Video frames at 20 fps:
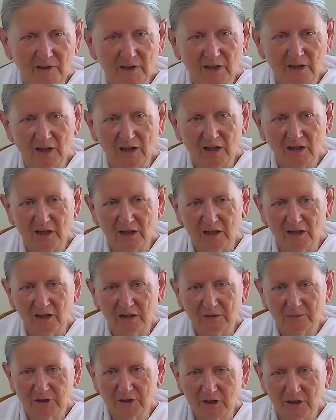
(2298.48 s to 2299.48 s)

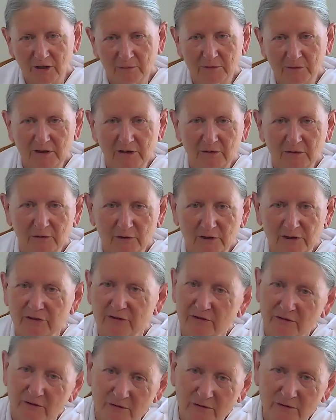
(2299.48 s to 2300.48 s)
I'm coming with
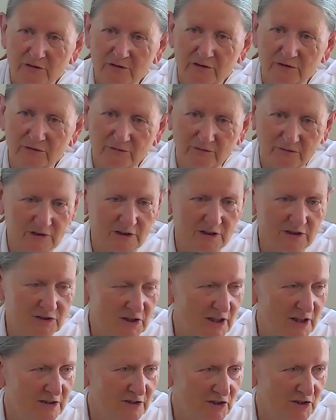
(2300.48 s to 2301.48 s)
good
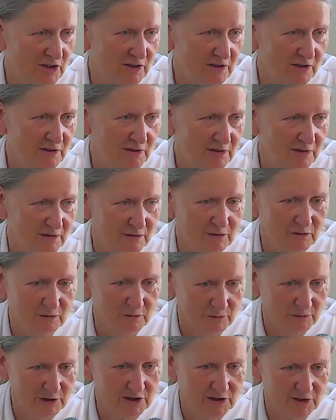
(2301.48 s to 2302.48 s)
intention, good
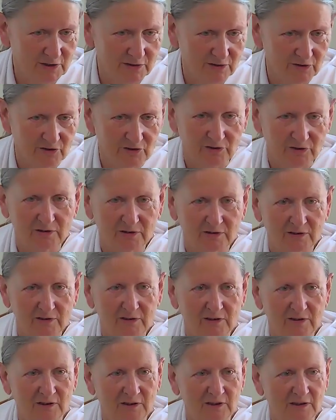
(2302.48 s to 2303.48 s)
wishes.
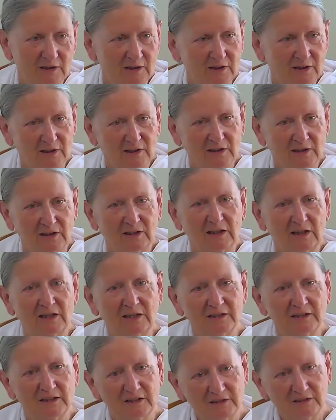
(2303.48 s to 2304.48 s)

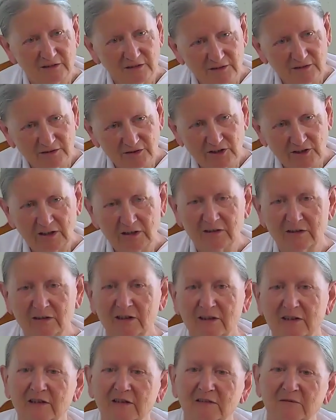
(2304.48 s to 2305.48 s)
And then
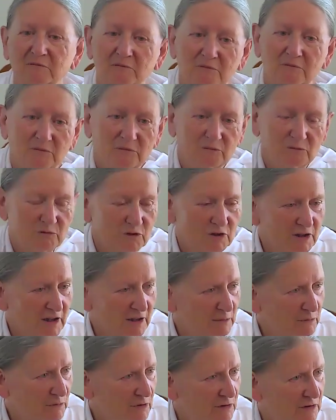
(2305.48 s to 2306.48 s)
secondly, what I
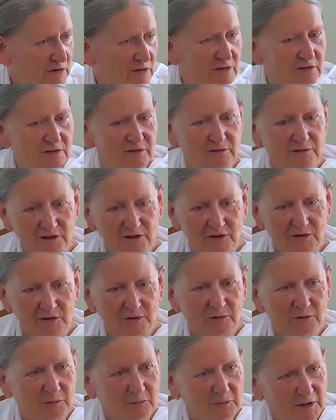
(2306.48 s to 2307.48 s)
want to
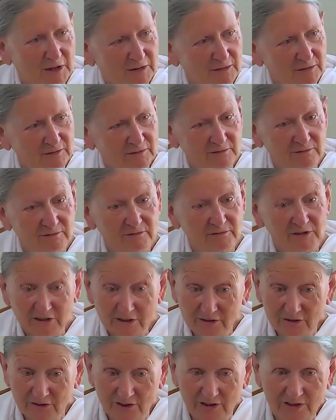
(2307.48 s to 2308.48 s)
talk about is
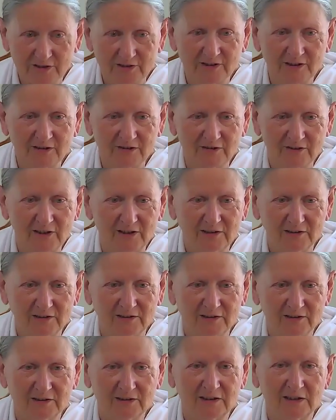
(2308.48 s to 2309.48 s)
interesting, right?
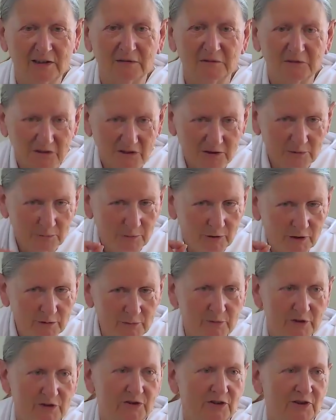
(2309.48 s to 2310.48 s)

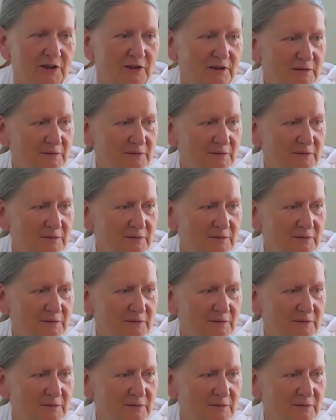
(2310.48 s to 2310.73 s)
Diplomacy.